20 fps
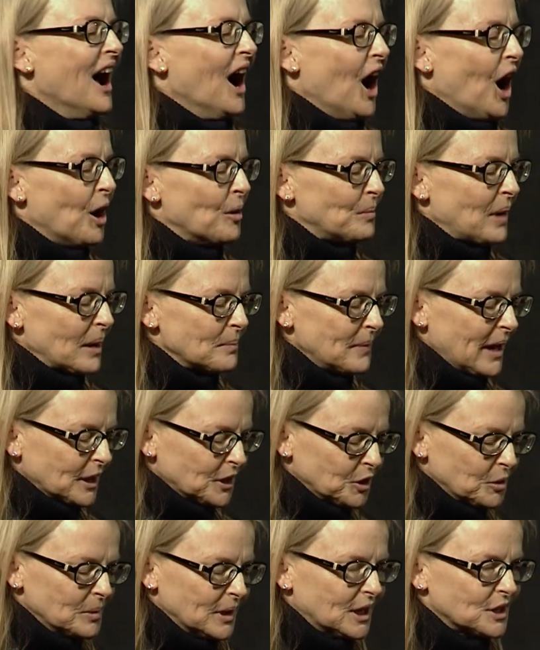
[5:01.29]
I met
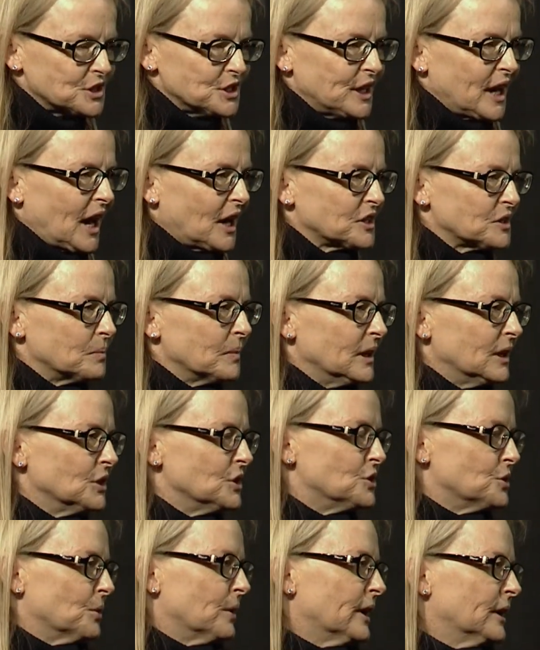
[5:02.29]
her because she asked me to
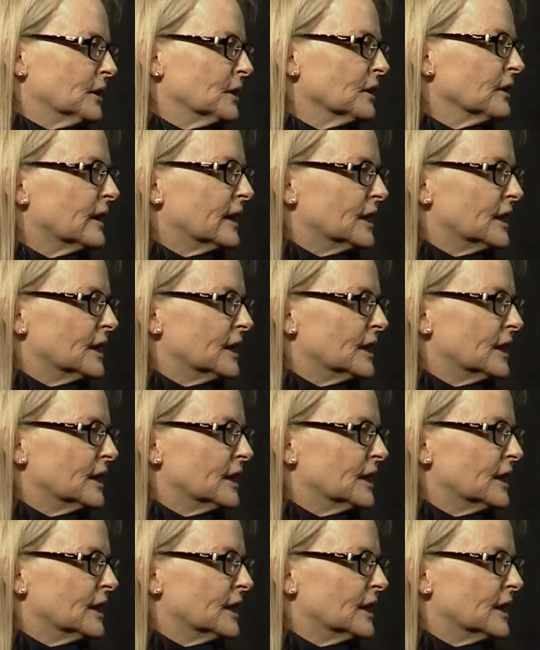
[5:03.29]
join her at